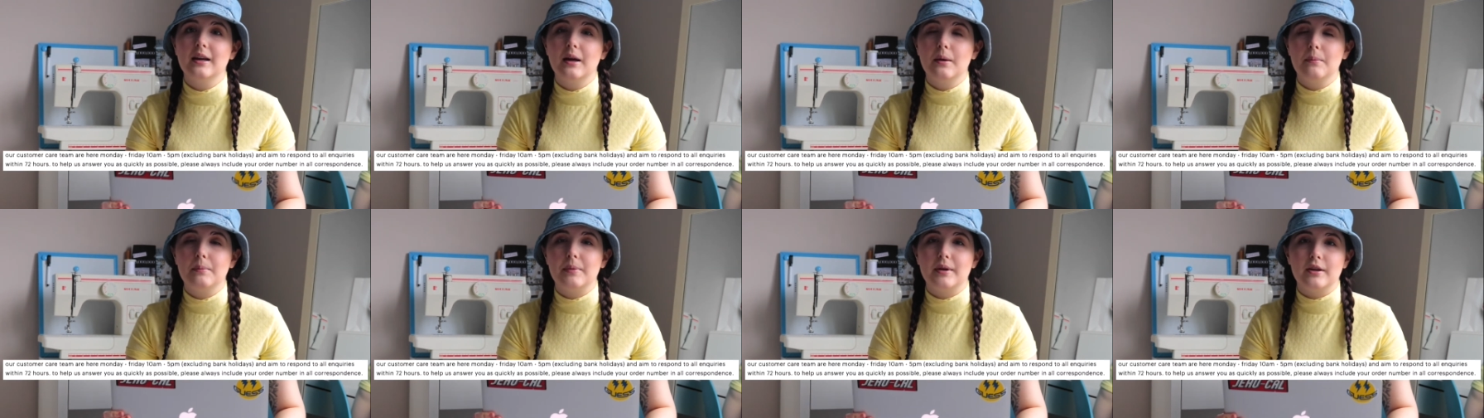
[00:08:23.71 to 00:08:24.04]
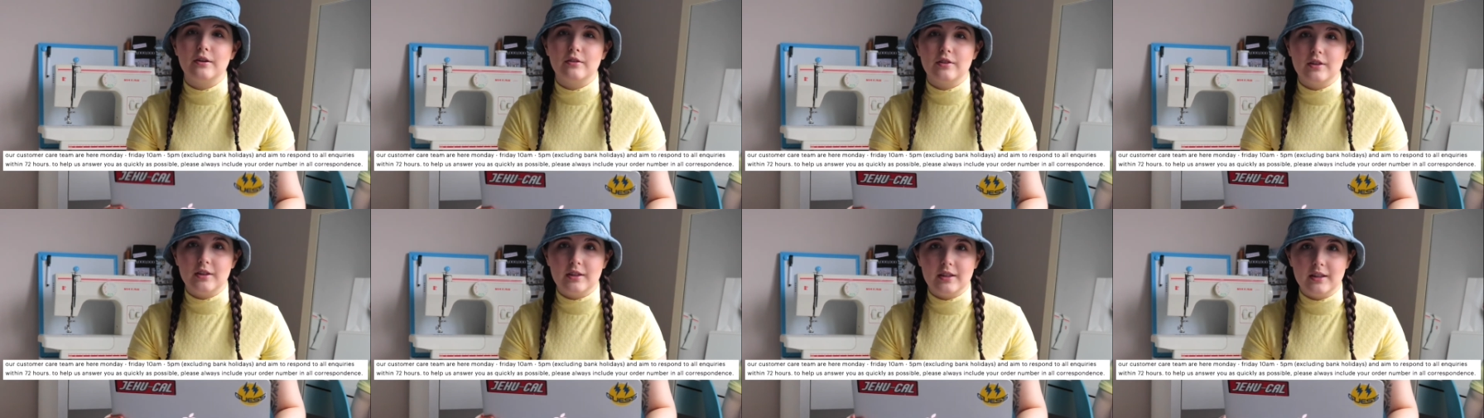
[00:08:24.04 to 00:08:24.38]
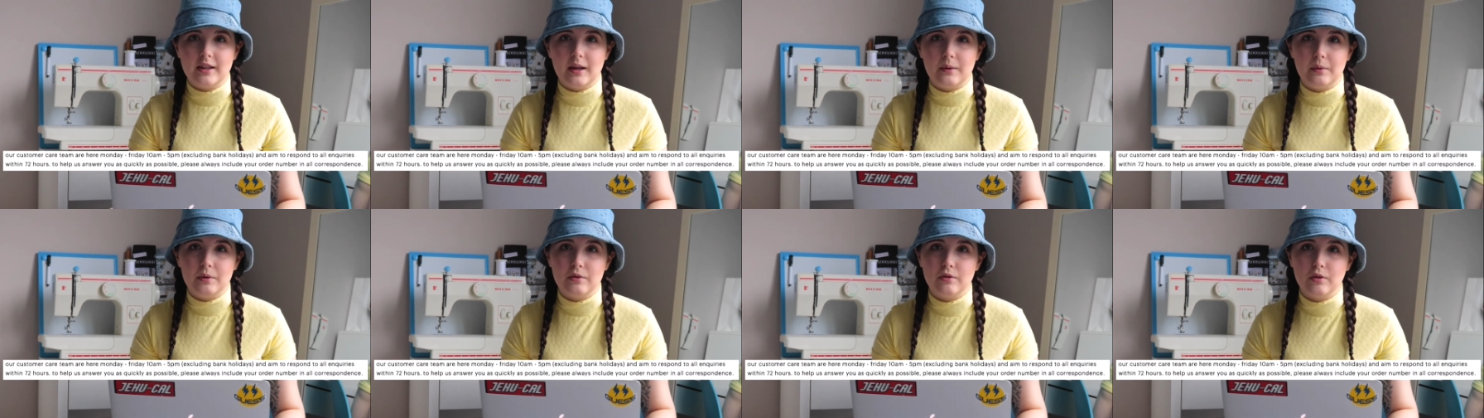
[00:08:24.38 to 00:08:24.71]
period that
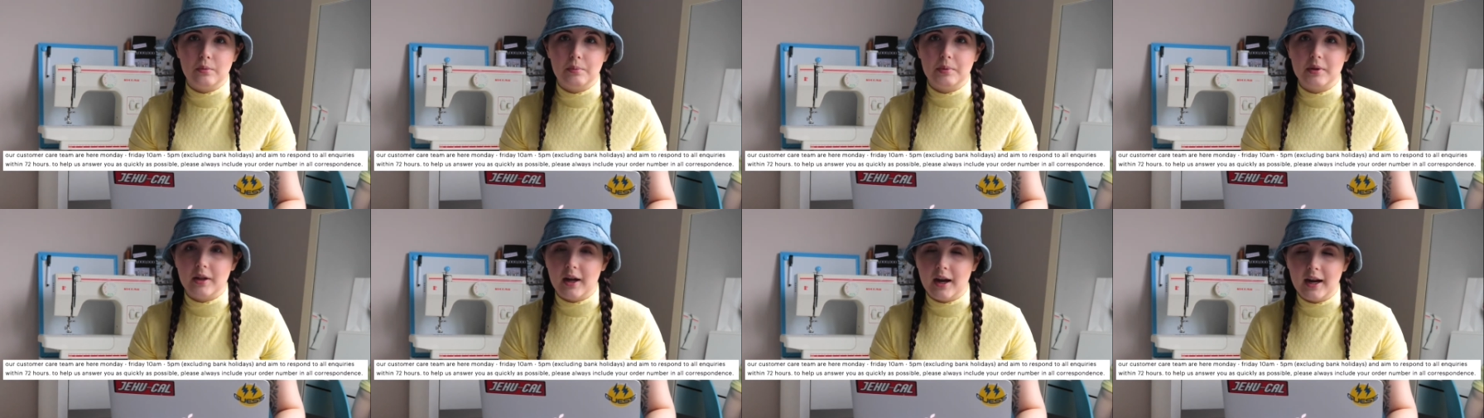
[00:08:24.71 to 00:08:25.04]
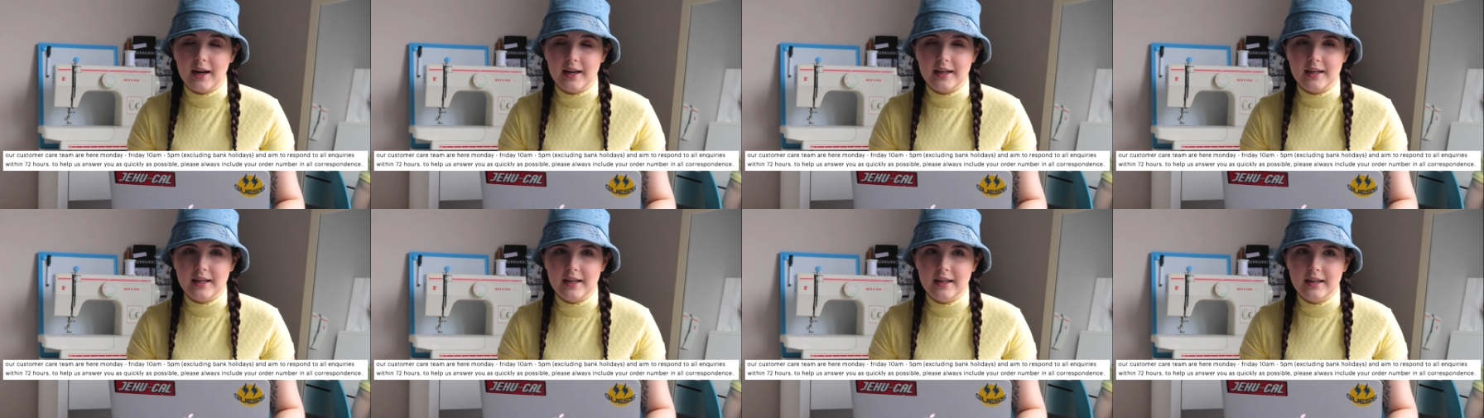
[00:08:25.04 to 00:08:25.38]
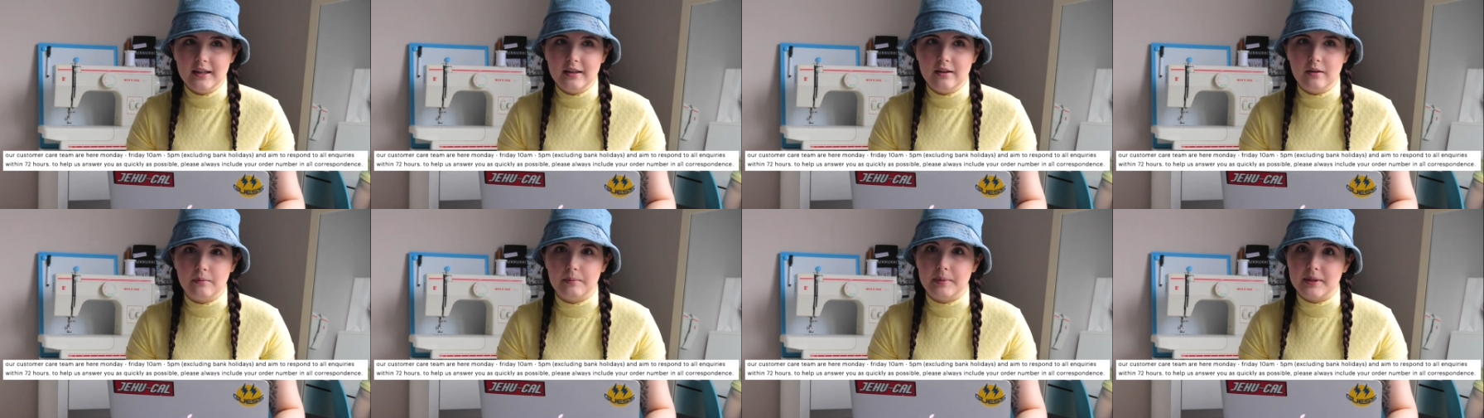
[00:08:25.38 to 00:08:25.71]
they would reply in,
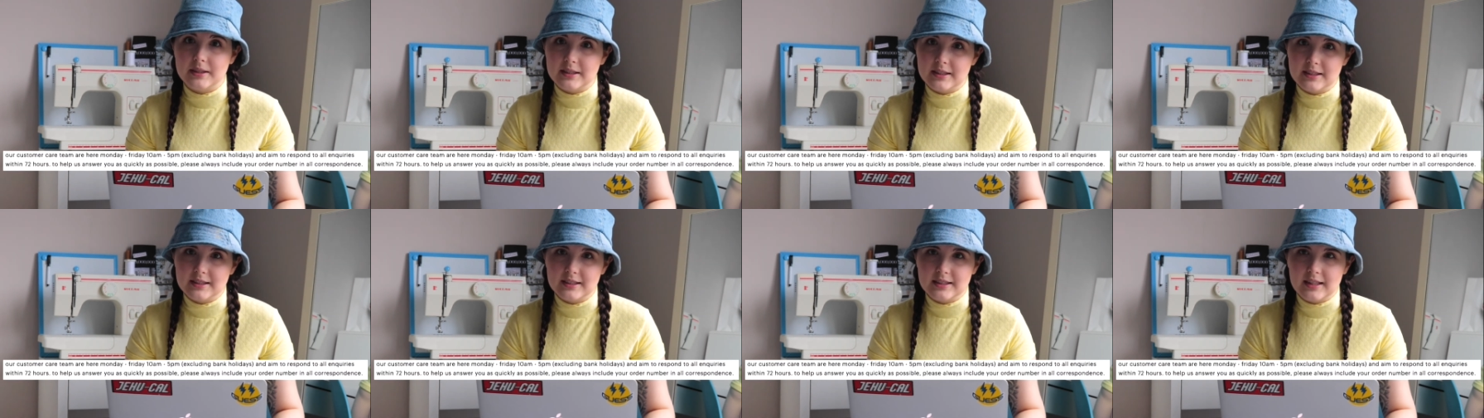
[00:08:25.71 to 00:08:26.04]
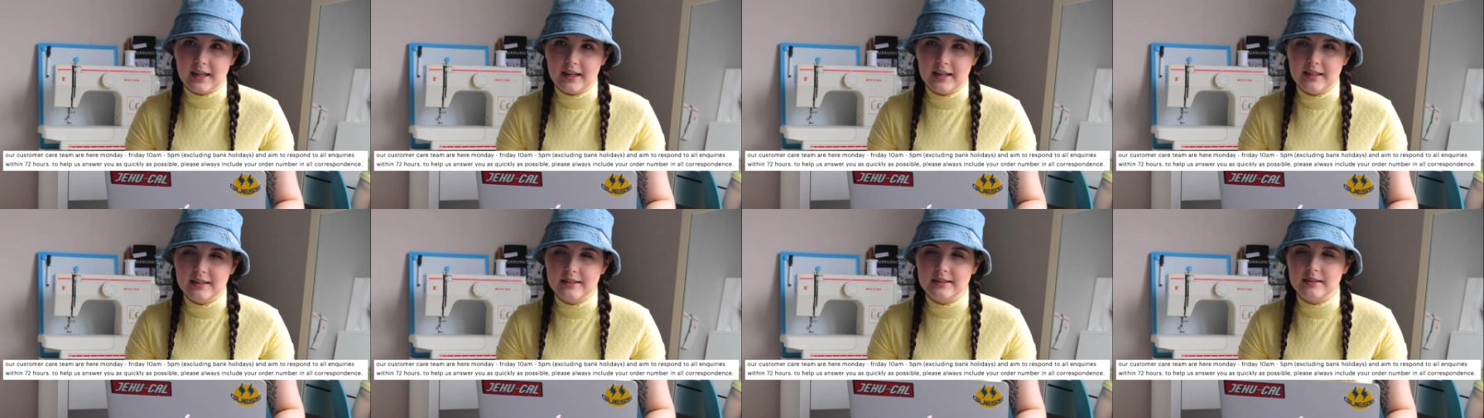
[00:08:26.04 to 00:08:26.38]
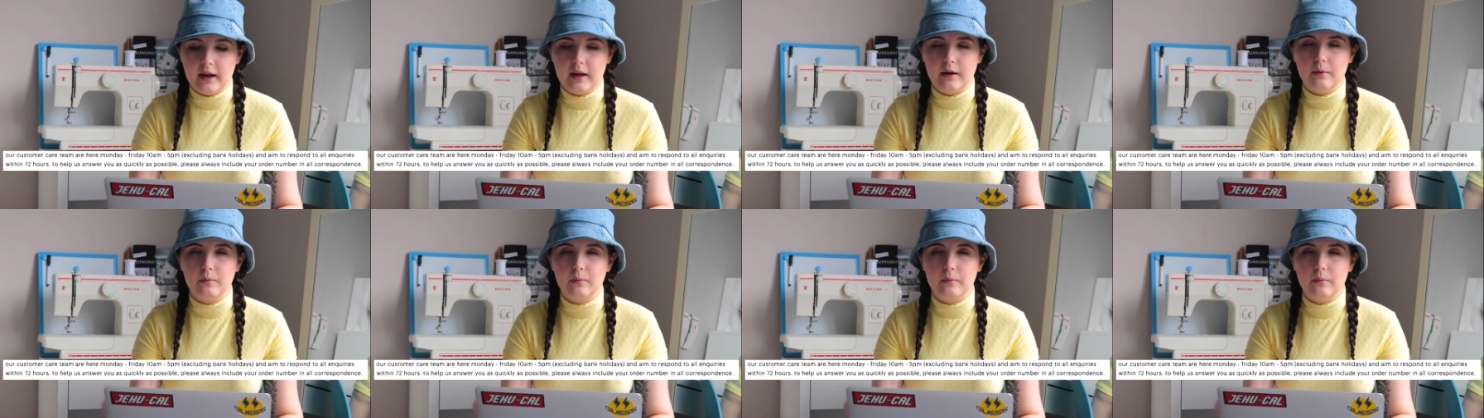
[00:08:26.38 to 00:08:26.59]
business days.